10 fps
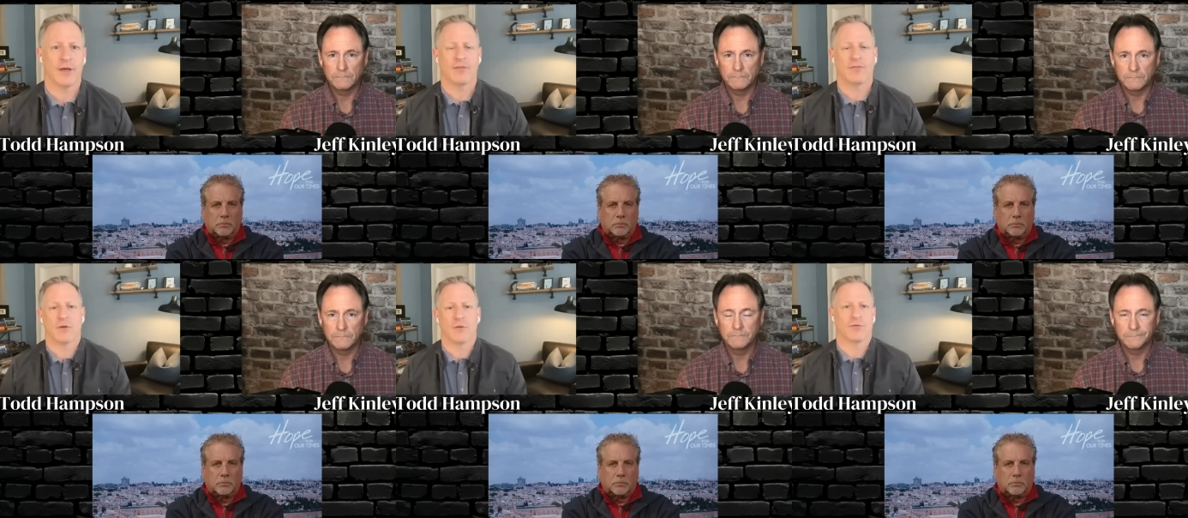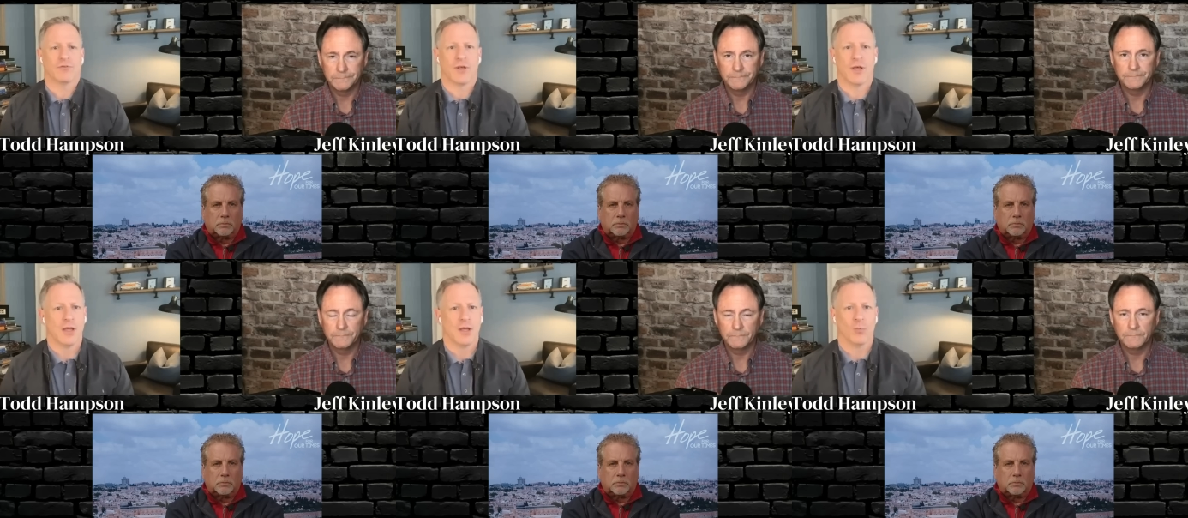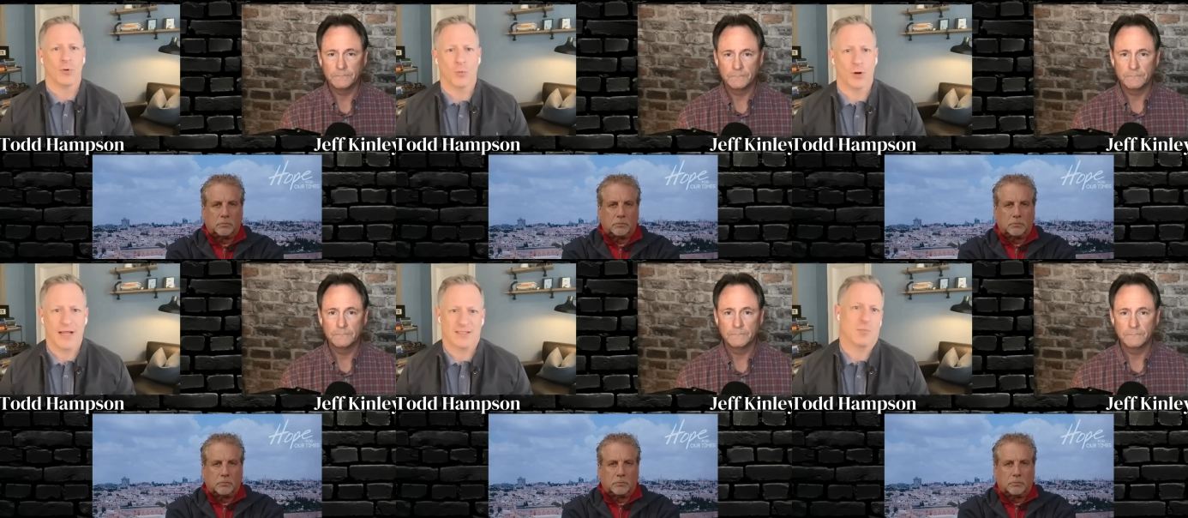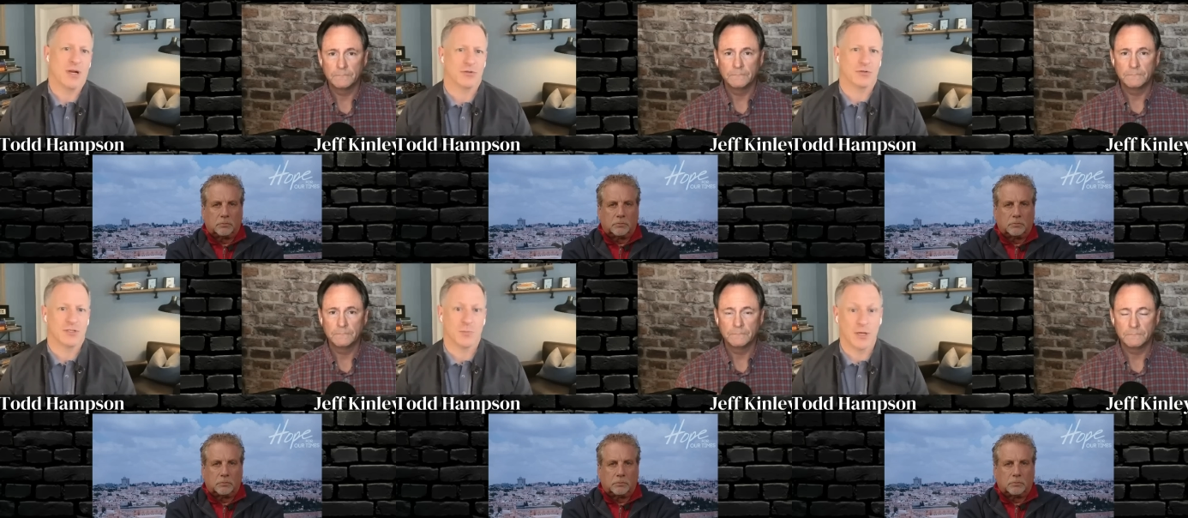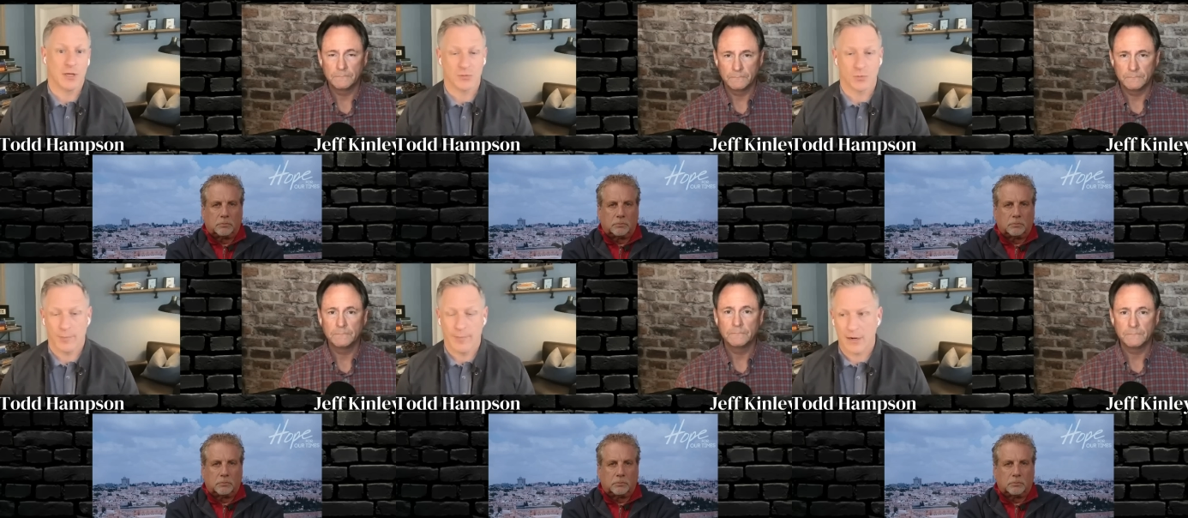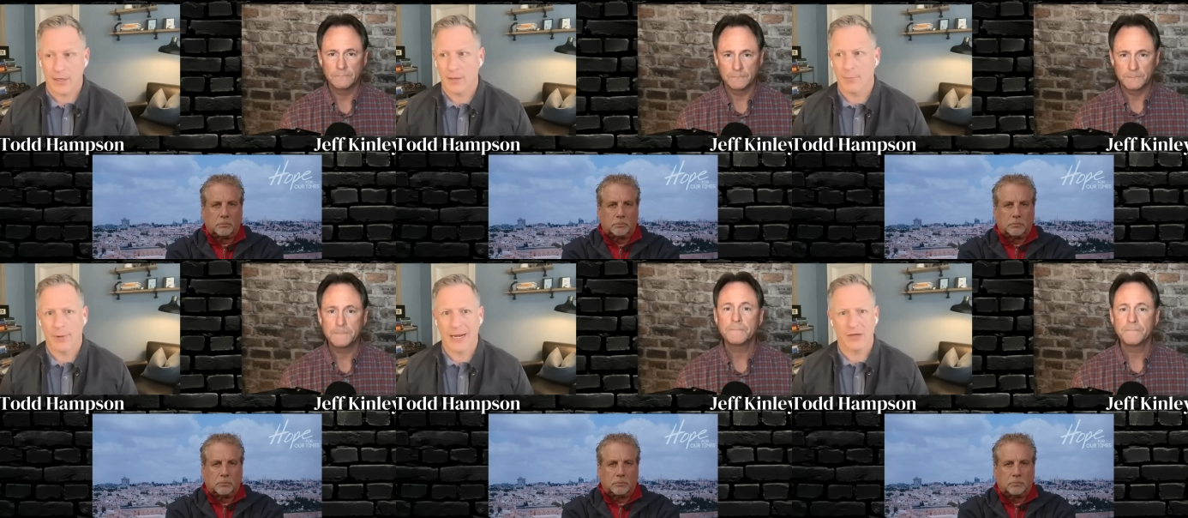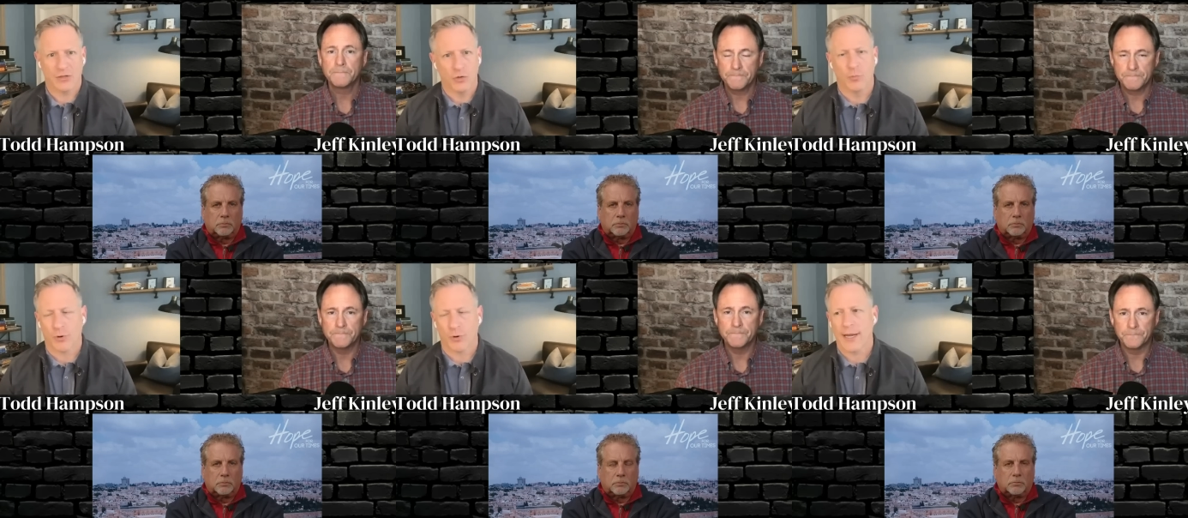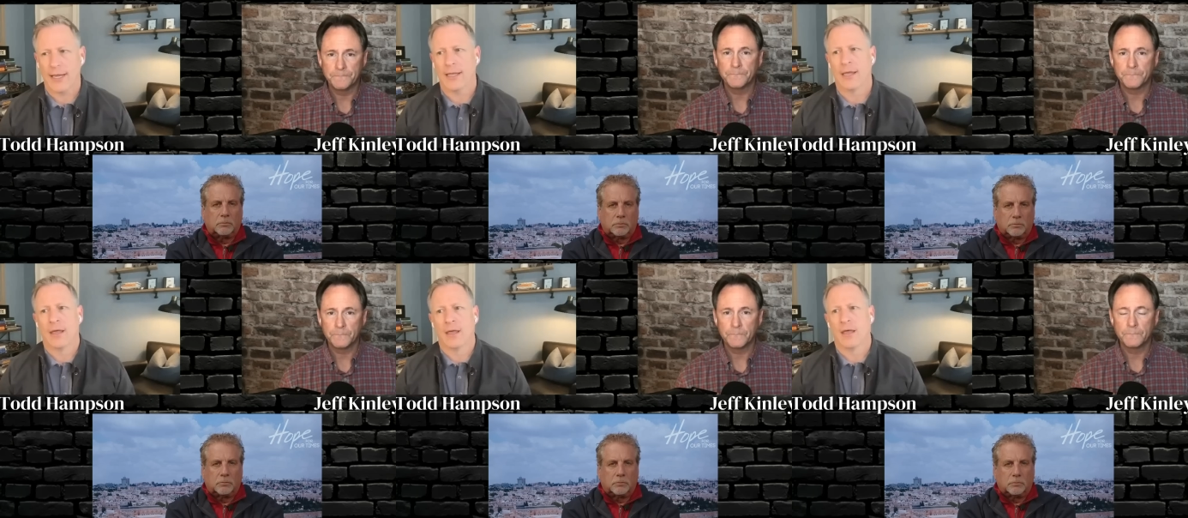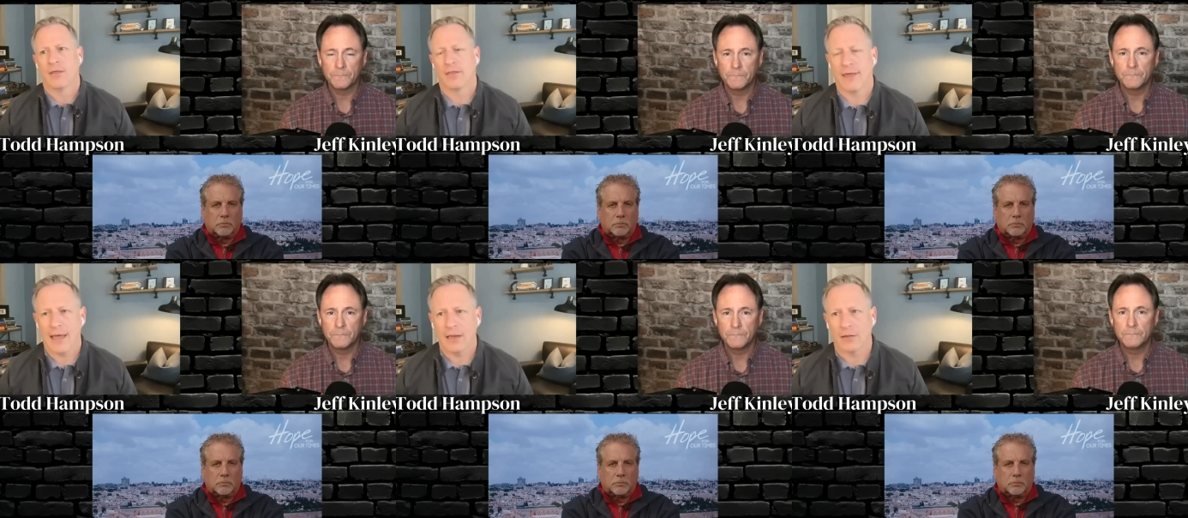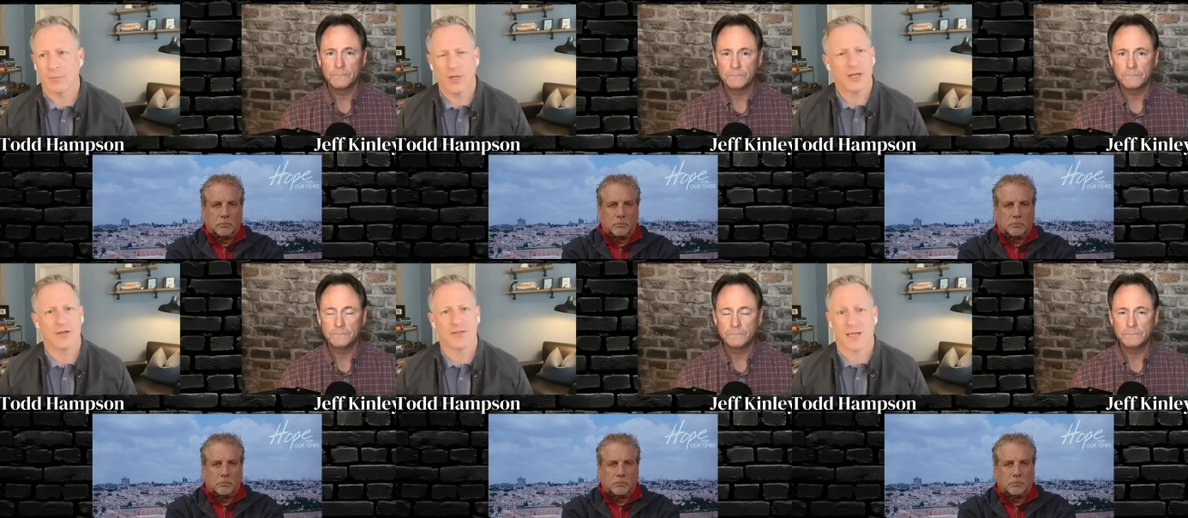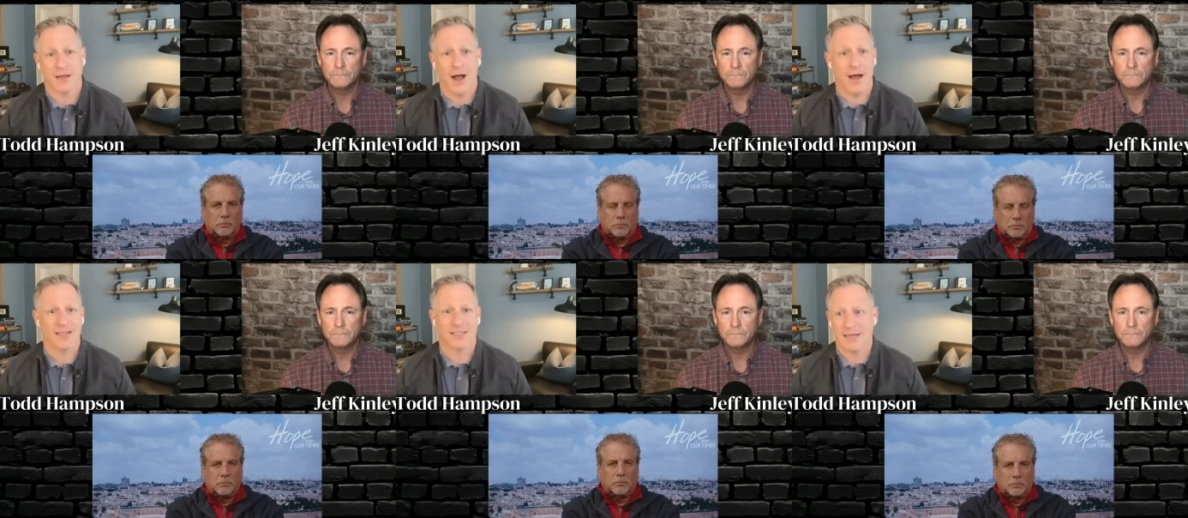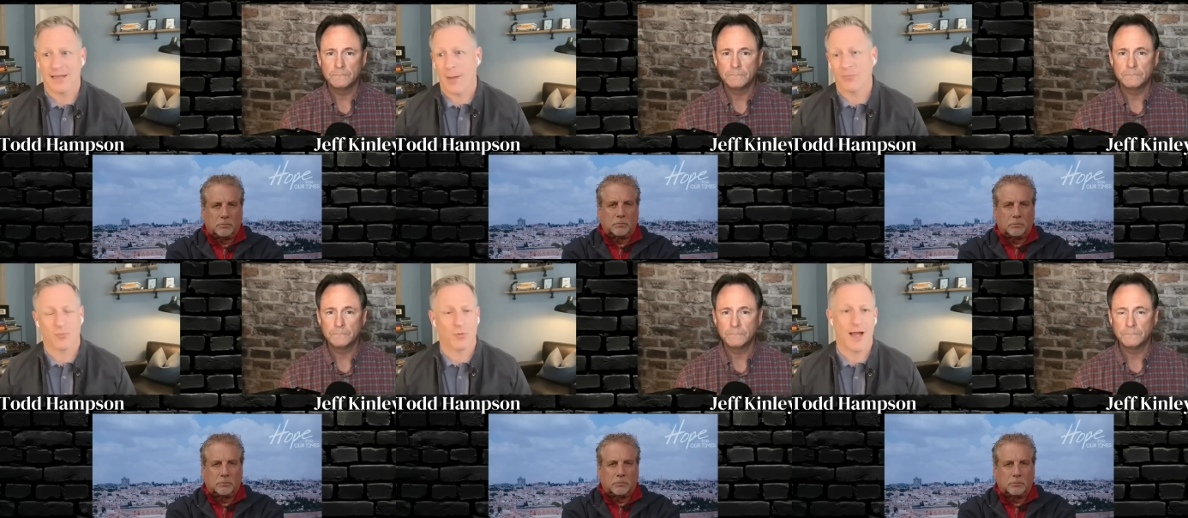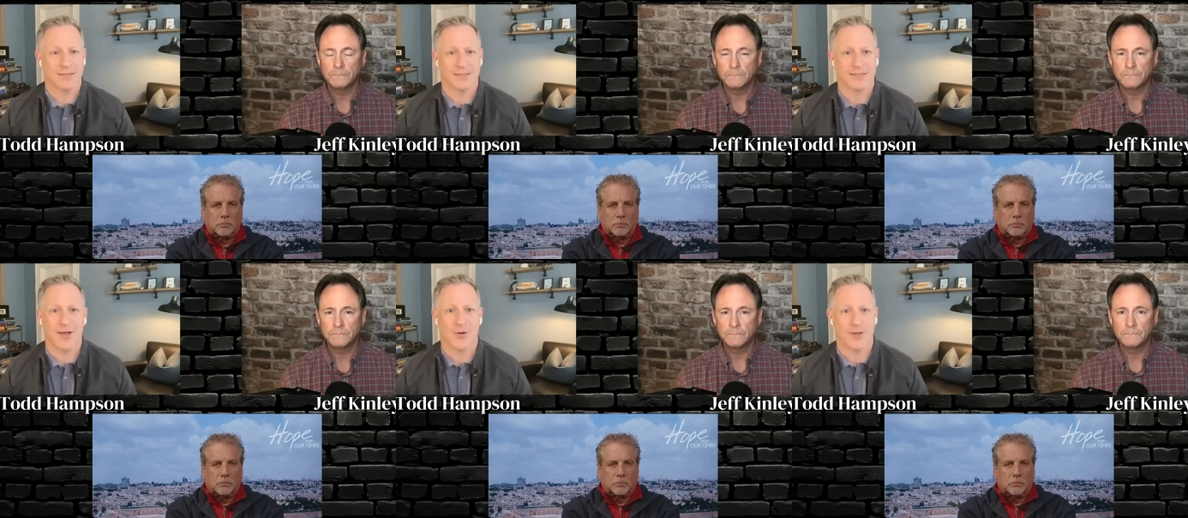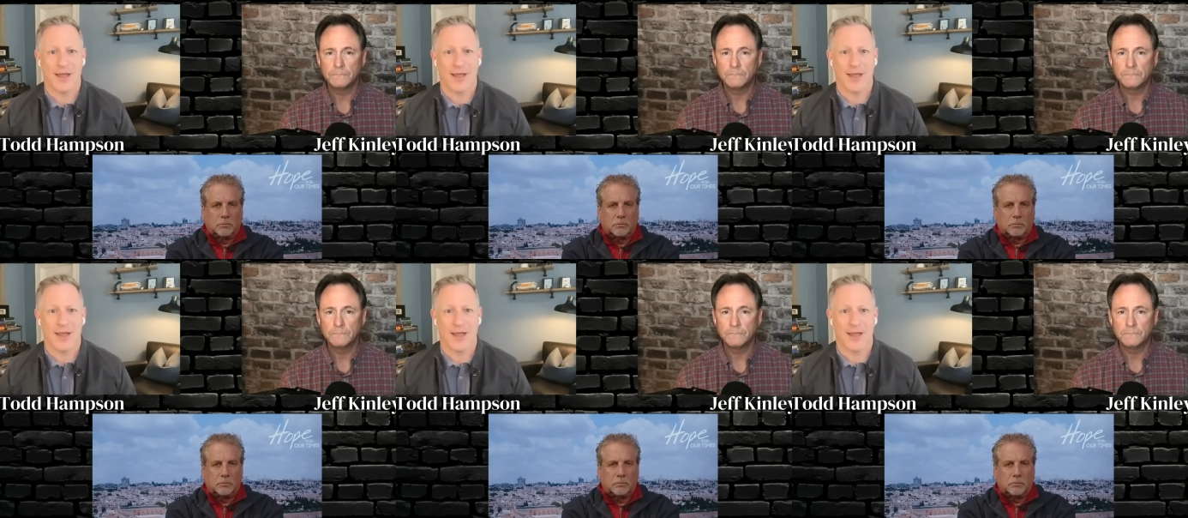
Speaker 1: So there's, we, we're not special just because we're American, but I do pray that because honestly i'm surprised it's held held